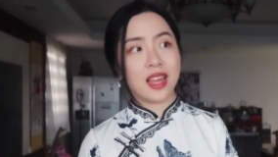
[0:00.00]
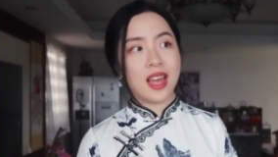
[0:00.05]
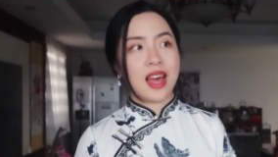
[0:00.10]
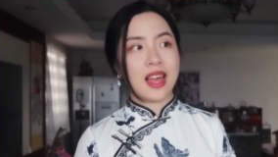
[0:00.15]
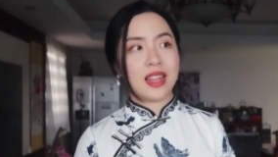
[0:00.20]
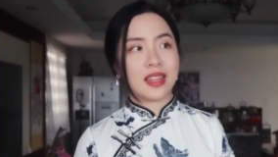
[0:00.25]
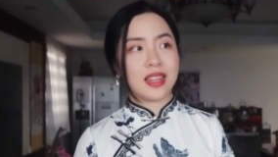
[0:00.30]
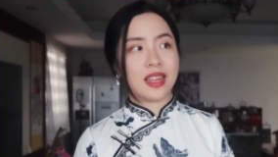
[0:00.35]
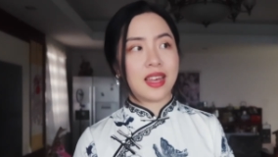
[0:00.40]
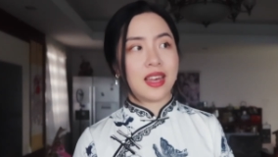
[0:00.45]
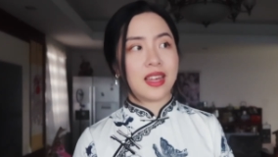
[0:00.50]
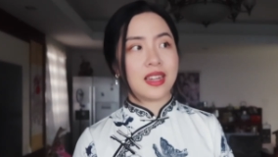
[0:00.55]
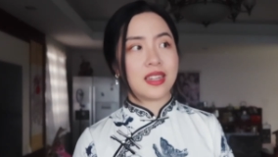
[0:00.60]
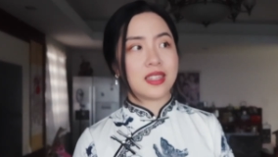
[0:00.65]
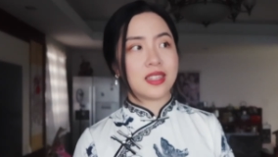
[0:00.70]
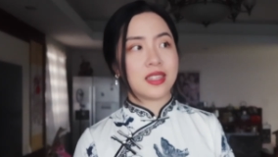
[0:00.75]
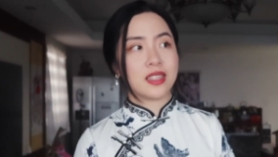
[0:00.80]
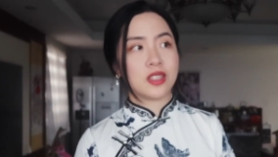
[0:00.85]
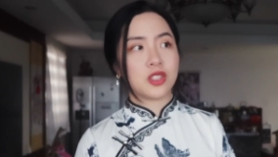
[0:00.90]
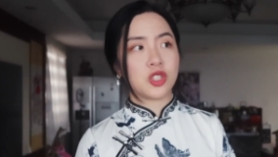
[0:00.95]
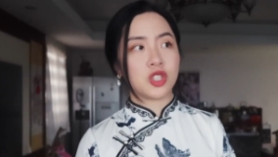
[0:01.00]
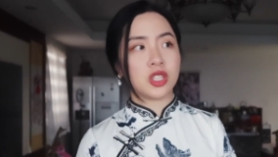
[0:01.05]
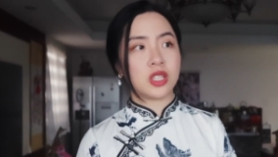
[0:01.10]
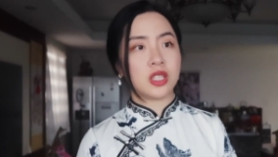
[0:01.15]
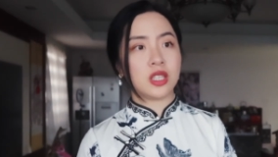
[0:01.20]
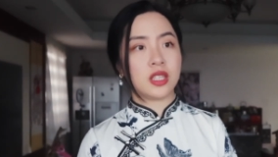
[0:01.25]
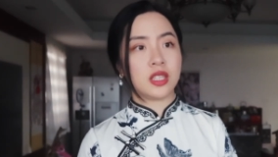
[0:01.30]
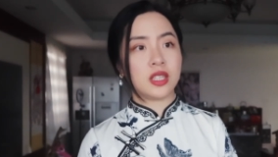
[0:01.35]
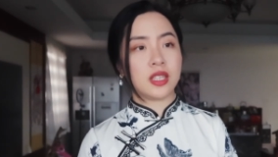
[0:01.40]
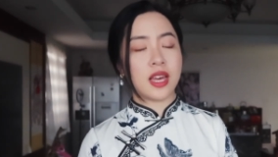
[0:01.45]
And then
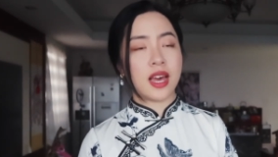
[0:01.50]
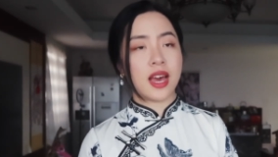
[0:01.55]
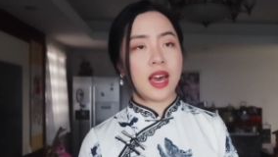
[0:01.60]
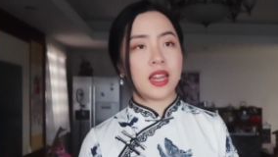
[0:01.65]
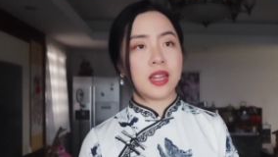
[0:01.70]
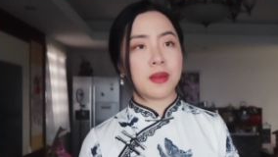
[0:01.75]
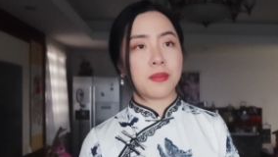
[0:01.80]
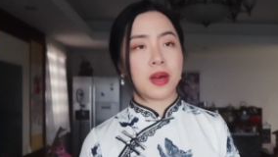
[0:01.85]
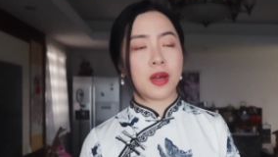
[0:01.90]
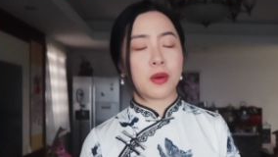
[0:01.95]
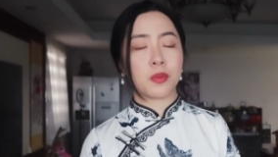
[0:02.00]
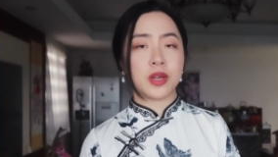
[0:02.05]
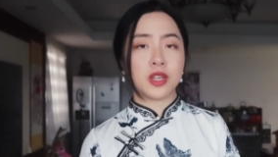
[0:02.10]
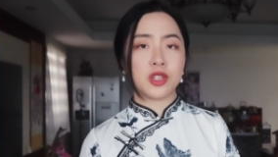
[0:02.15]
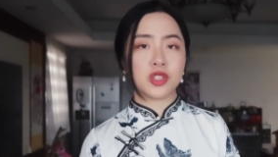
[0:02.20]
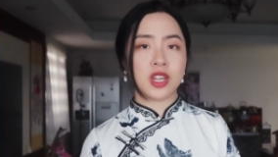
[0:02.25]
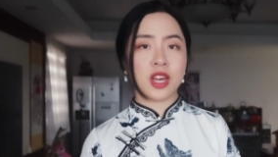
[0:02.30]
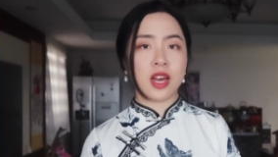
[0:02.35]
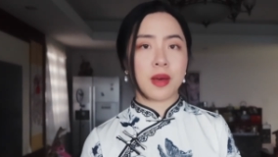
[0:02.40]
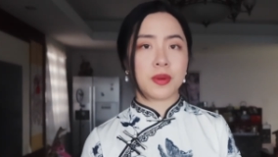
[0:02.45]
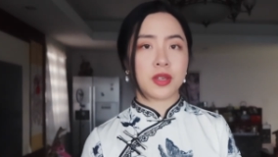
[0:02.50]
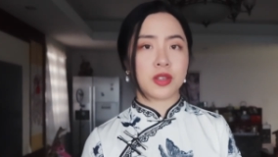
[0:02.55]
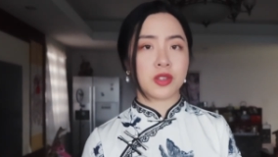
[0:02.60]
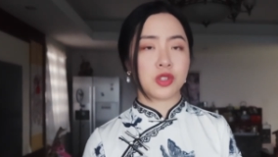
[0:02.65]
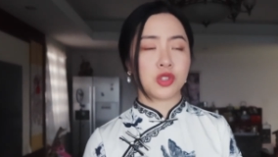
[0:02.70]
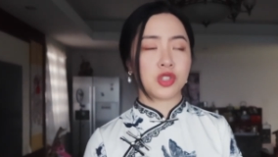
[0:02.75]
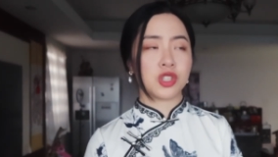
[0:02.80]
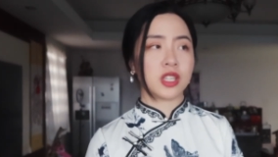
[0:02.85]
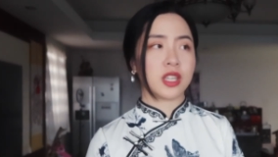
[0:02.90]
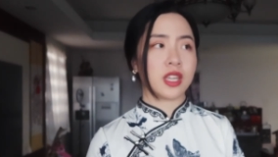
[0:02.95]
she added my WeChat because
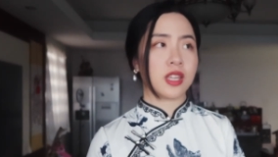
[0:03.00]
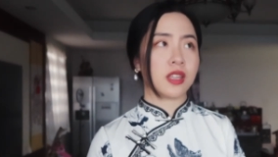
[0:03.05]
she